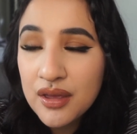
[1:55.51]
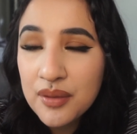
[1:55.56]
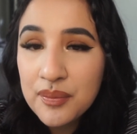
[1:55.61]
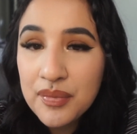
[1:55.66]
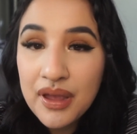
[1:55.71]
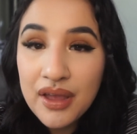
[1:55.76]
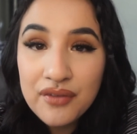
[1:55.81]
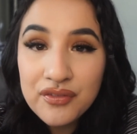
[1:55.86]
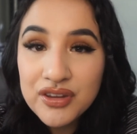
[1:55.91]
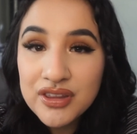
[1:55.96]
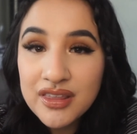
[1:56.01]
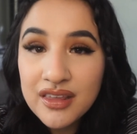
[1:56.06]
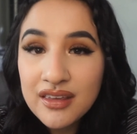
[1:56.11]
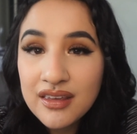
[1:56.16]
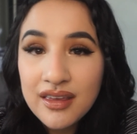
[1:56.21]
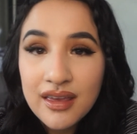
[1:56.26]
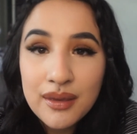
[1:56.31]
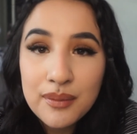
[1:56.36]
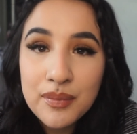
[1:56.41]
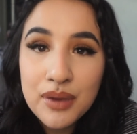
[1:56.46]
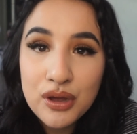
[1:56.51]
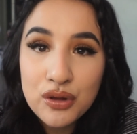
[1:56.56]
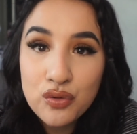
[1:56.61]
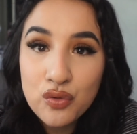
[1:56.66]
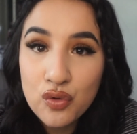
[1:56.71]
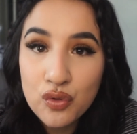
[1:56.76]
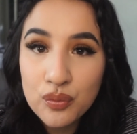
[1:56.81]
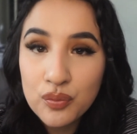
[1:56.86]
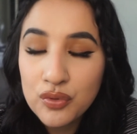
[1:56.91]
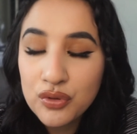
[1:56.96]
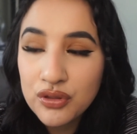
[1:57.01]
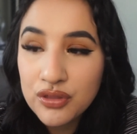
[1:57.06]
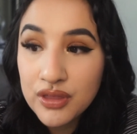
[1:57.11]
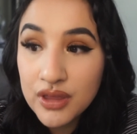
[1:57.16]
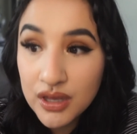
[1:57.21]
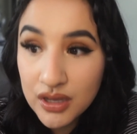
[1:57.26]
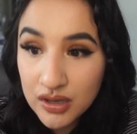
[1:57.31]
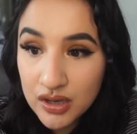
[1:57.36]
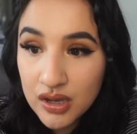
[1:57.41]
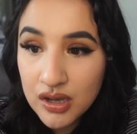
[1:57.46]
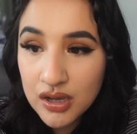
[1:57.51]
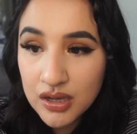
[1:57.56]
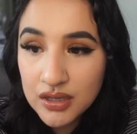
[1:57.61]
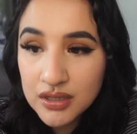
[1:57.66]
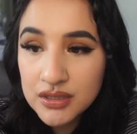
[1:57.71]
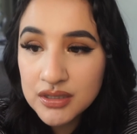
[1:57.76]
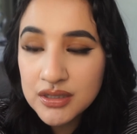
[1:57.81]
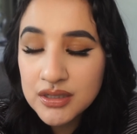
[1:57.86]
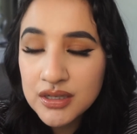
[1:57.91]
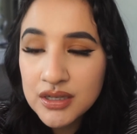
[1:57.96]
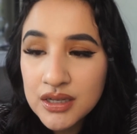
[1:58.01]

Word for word: Everything came out normal, thank God.